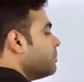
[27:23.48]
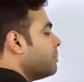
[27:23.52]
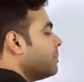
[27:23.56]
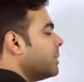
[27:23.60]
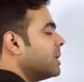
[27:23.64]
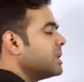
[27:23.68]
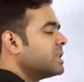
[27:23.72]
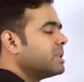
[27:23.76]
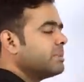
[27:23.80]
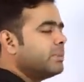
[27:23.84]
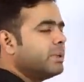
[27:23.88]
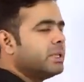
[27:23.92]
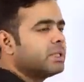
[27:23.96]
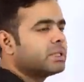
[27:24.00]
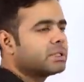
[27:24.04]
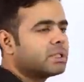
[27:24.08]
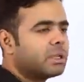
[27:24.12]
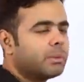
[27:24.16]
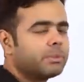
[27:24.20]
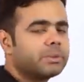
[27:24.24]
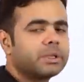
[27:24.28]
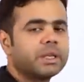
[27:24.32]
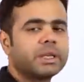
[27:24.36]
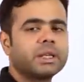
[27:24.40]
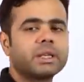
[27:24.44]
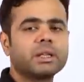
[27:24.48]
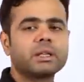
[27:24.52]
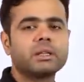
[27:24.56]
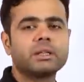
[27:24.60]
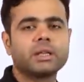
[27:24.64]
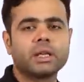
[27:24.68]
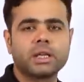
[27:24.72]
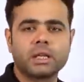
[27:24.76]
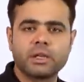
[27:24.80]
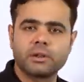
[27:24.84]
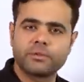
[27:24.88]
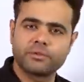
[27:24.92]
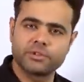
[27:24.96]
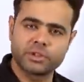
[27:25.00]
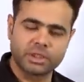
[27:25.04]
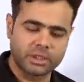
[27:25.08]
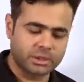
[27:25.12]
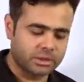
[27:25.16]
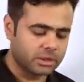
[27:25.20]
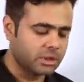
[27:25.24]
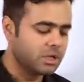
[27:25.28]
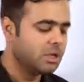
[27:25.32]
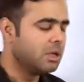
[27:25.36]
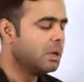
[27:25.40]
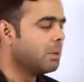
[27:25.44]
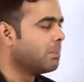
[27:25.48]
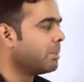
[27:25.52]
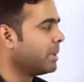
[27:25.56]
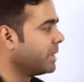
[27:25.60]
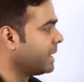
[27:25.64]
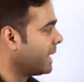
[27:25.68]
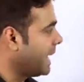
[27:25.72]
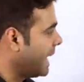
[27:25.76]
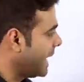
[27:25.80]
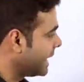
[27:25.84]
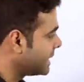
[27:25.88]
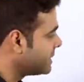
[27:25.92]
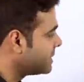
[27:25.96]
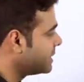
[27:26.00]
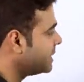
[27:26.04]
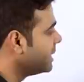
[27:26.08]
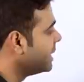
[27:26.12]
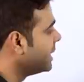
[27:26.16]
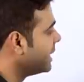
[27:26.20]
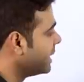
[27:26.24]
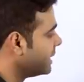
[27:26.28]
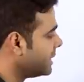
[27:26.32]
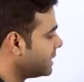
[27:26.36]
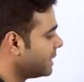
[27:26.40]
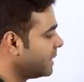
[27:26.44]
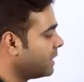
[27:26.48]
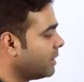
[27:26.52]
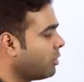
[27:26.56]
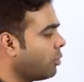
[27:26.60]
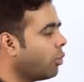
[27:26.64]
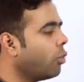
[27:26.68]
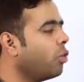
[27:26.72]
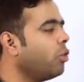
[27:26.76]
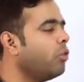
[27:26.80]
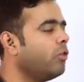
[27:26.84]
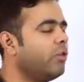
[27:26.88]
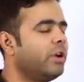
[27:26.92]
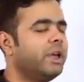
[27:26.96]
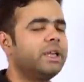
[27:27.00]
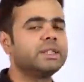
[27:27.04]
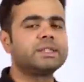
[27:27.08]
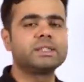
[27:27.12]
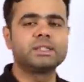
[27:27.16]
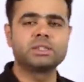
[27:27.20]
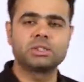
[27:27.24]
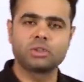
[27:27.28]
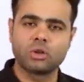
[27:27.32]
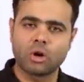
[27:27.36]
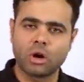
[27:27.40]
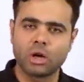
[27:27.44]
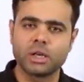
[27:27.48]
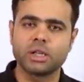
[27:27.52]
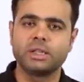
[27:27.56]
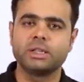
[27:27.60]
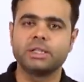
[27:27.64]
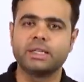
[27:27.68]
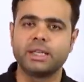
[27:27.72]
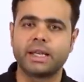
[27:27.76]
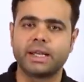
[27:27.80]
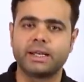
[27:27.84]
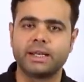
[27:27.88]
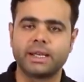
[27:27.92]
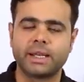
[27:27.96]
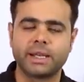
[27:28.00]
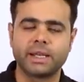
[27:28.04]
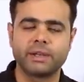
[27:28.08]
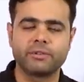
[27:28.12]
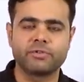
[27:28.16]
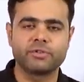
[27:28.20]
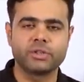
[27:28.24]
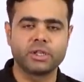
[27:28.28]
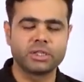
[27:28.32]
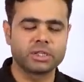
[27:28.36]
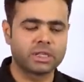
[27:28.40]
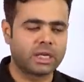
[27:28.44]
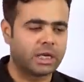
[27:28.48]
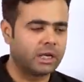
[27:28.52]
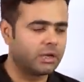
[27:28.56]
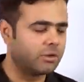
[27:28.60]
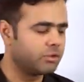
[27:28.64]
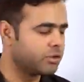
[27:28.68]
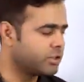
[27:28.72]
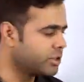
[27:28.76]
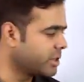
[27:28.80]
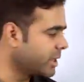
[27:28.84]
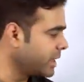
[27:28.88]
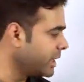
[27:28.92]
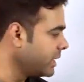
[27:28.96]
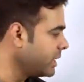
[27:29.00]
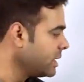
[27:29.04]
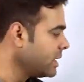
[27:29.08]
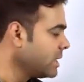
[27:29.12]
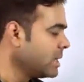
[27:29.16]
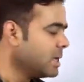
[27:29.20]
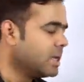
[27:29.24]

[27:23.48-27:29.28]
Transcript: must be something in a negative sense. But actually, it always is not in the negative sense, I would say.